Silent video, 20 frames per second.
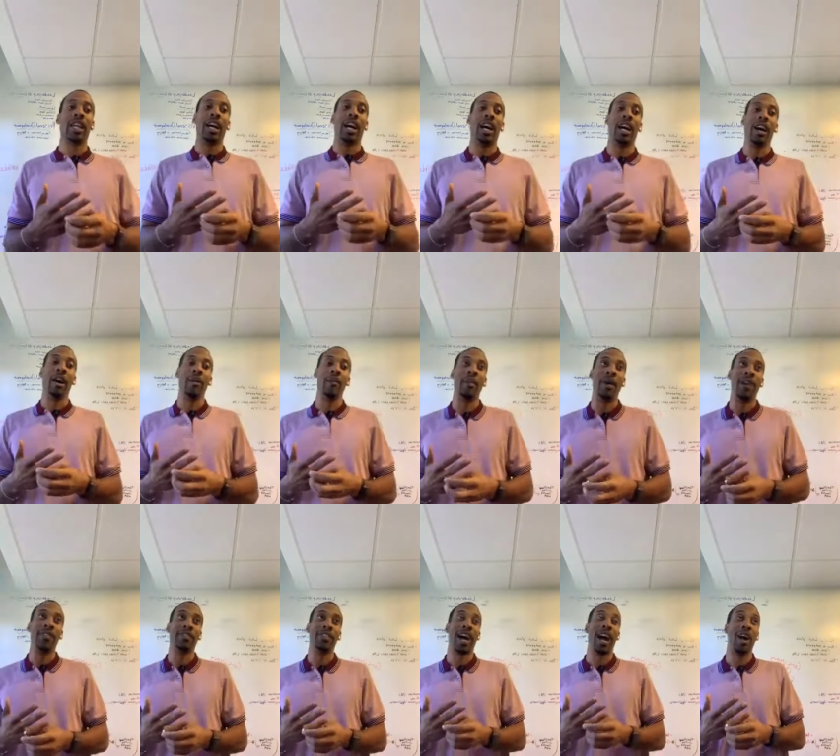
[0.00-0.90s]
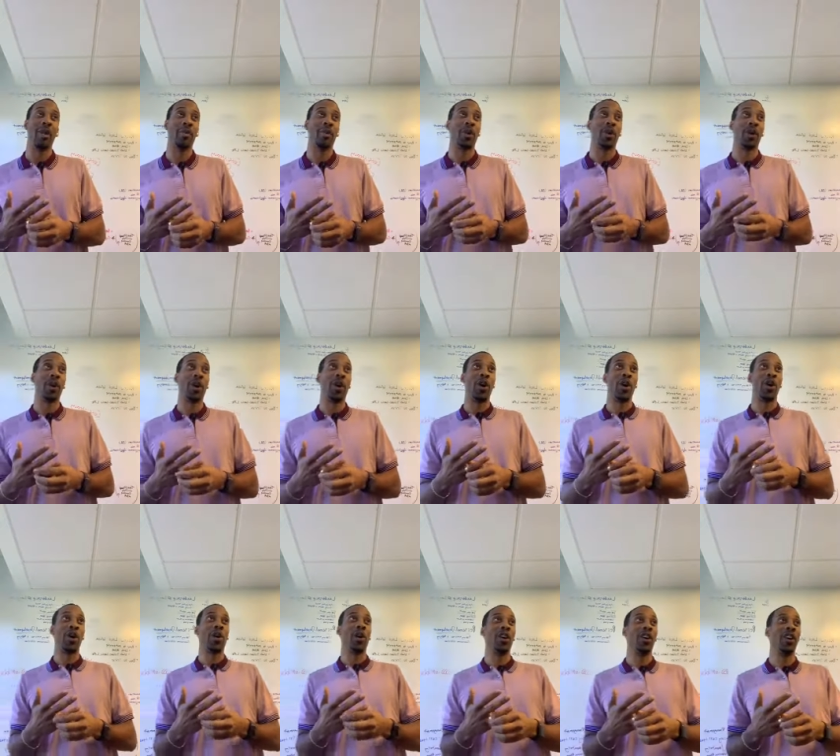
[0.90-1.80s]
Um, as I
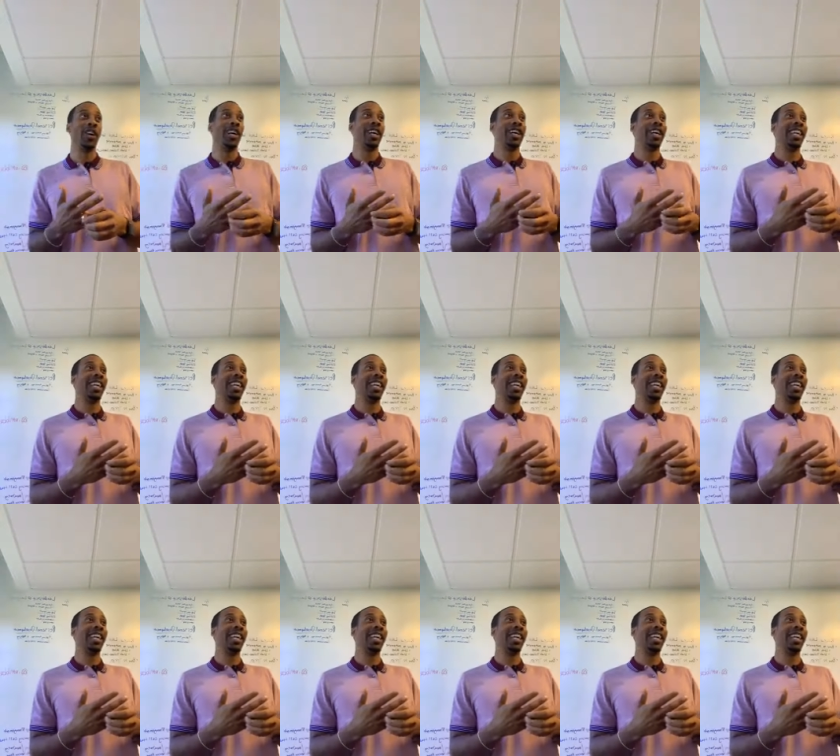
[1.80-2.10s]
recall,